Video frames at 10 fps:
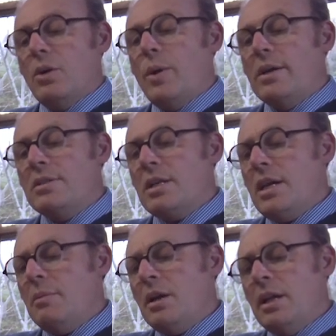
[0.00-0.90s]
We could see
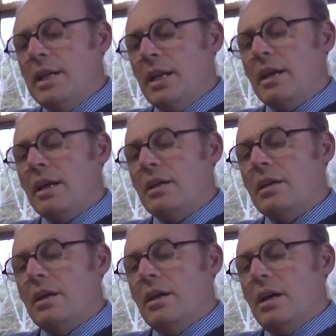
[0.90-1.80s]
him clearly.
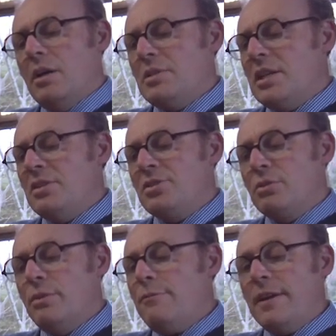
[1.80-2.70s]
He was in a
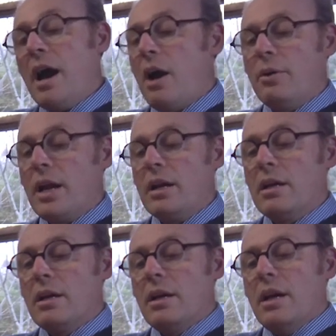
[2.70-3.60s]
terrific hurry.
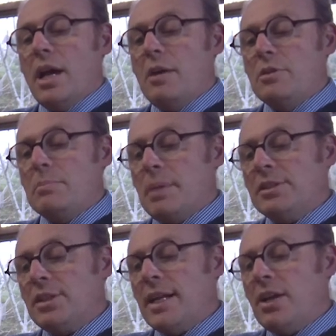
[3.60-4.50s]
He was
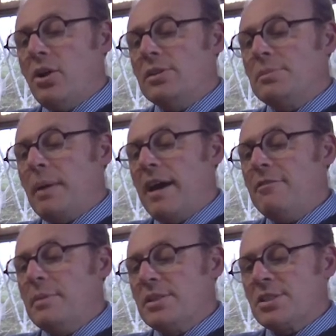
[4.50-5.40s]
bustling along the
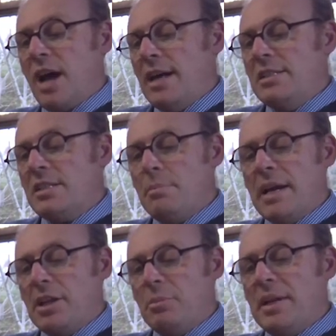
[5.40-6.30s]
pavement,
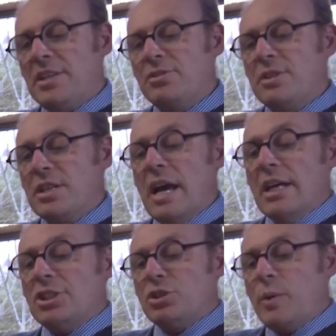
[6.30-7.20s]
sidestepping other pedestrians,
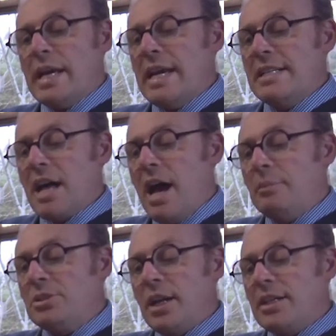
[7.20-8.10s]
swinging his
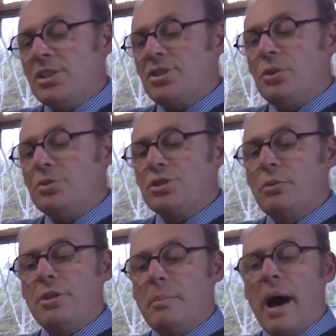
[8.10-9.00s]
arms like a soldier
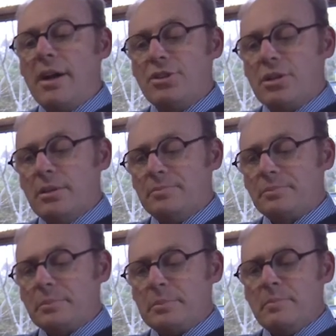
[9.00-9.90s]
on the march.
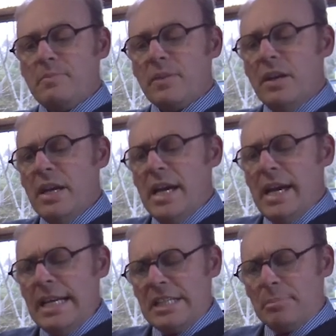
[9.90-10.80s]

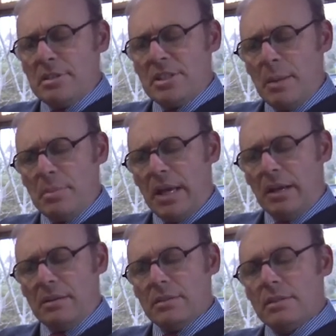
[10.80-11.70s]
"He's up to something,"
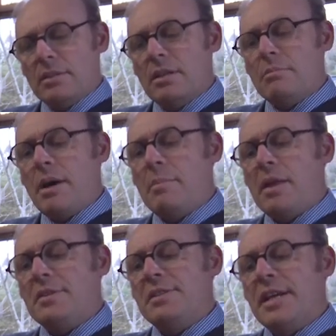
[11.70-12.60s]
my
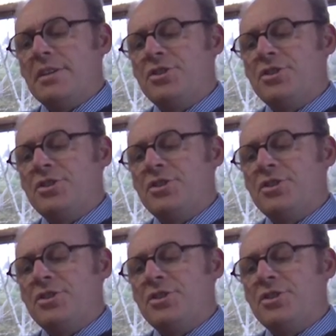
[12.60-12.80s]
mother said,